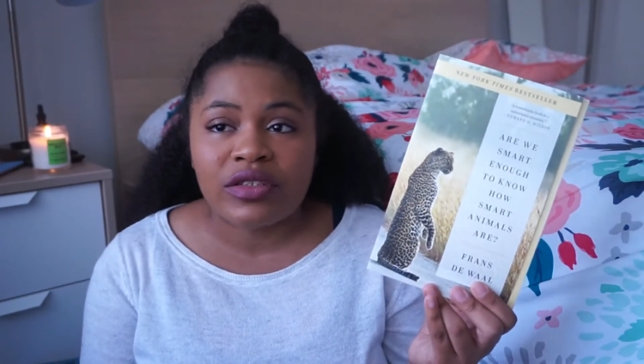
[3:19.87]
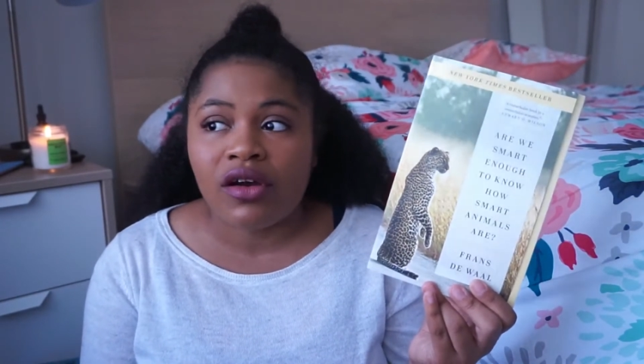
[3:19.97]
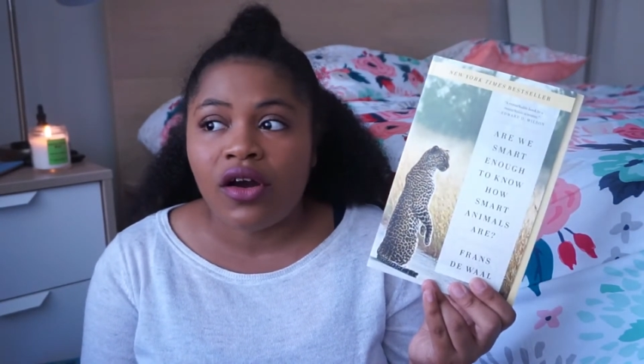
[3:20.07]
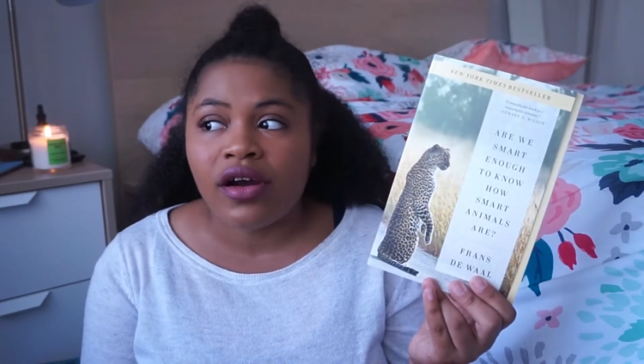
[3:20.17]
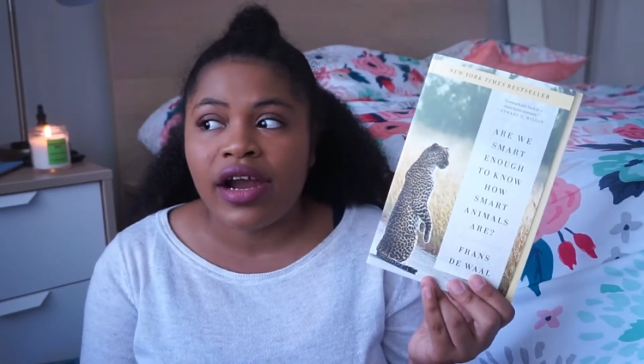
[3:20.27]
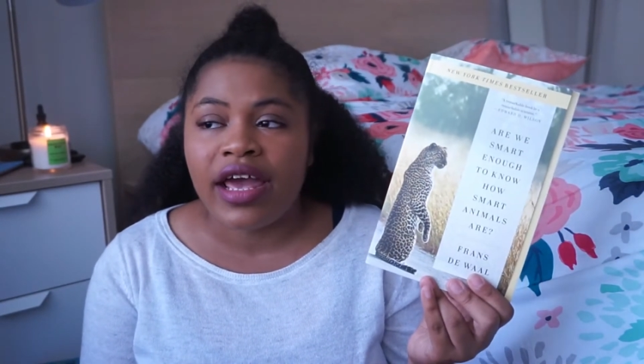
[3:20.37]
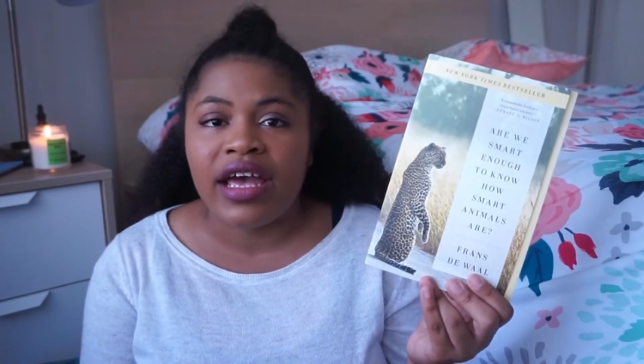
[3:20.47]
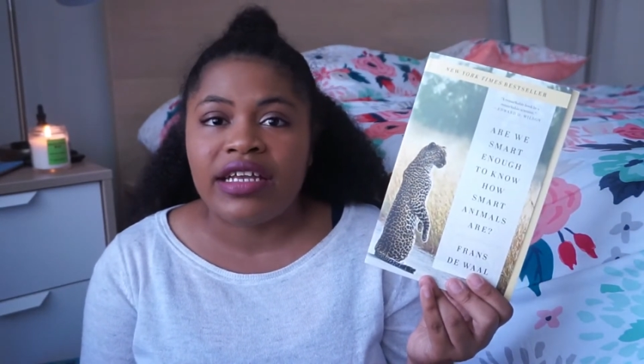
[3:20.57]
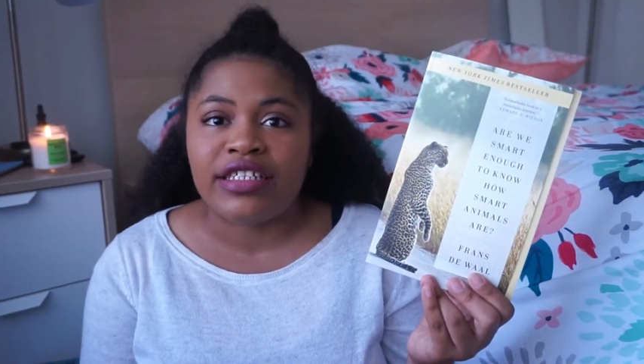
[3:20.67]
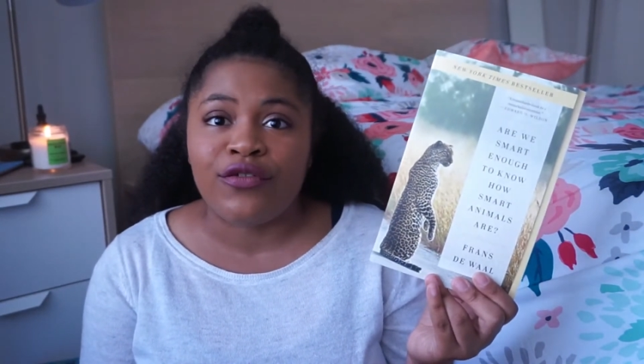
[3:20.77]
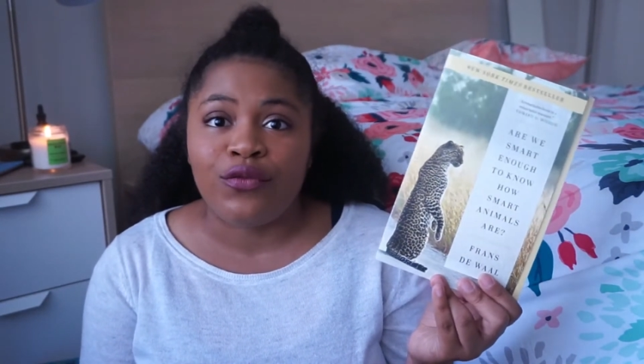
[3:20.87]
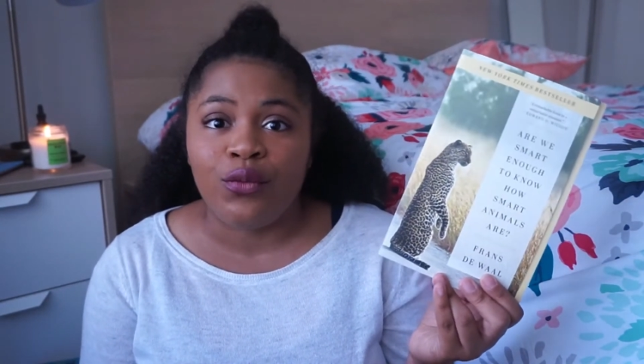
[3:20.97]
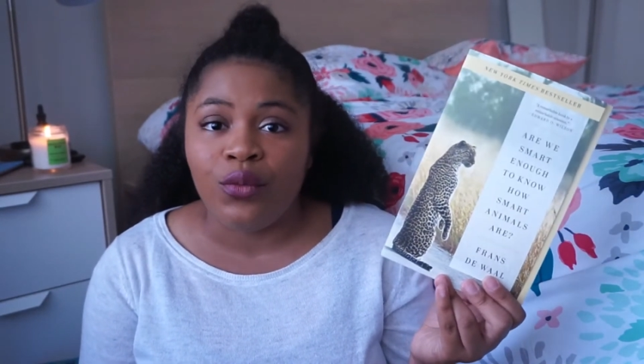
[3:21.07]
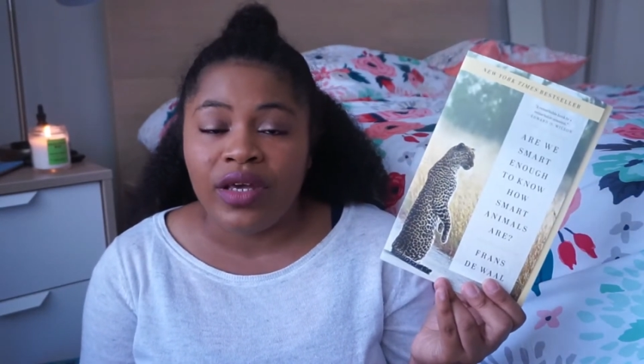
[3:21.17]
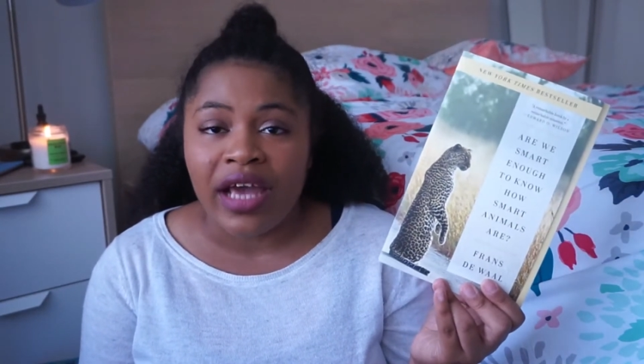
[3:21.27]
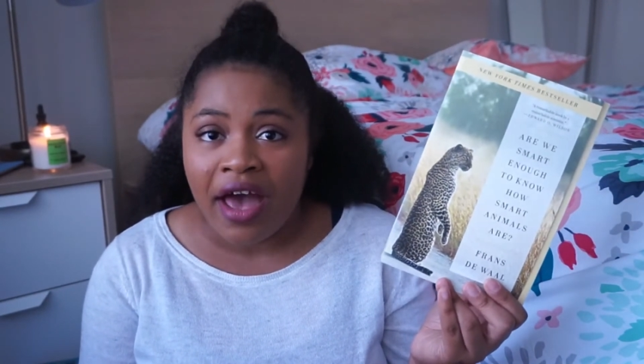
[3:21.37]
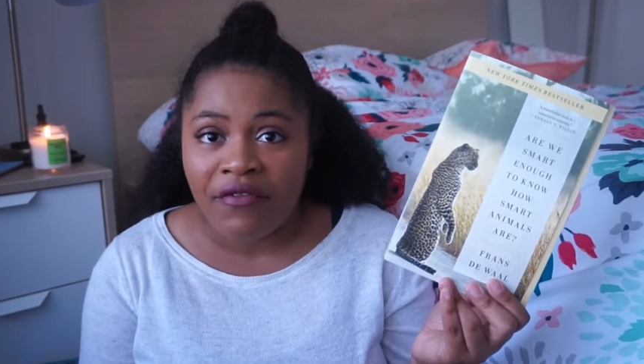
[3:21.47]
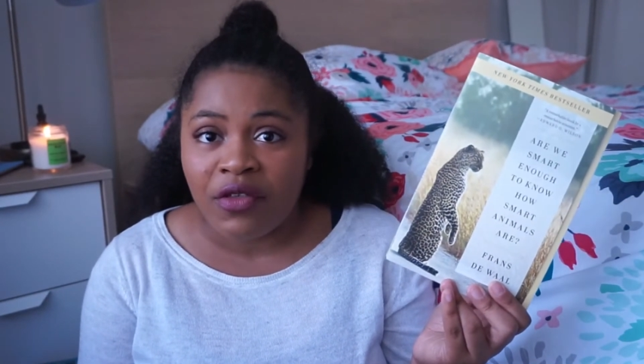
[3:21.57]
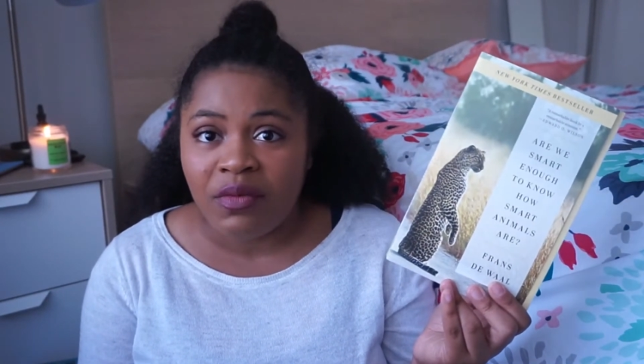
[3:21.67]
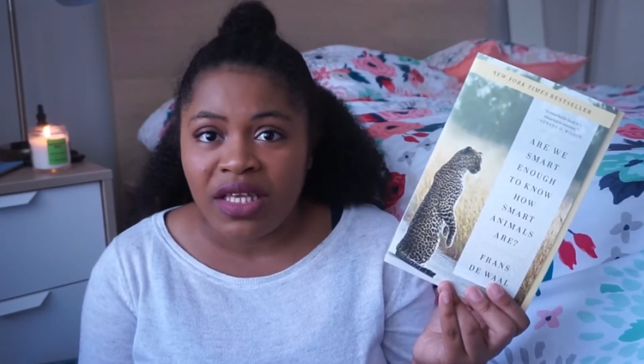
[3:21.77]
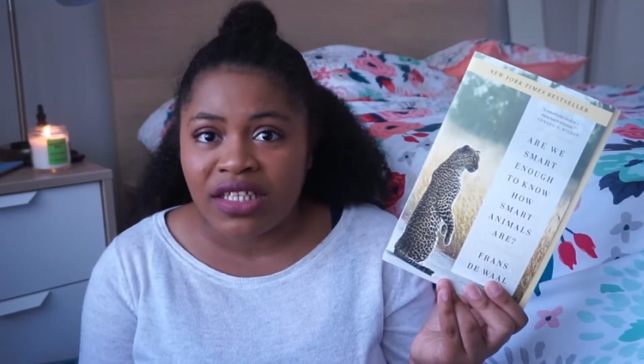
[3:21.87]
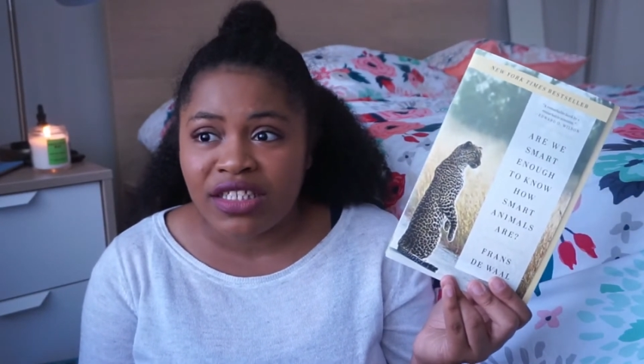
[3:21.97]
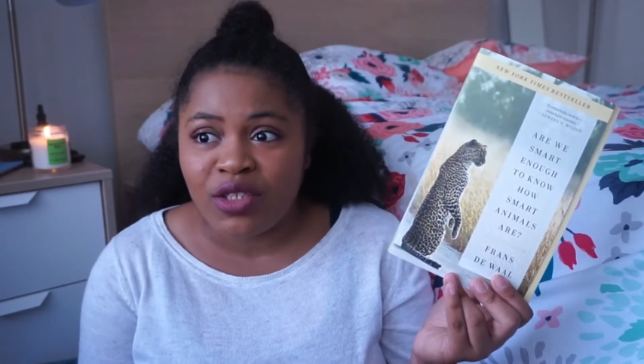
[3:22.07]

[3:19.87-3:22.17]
are and if we have the means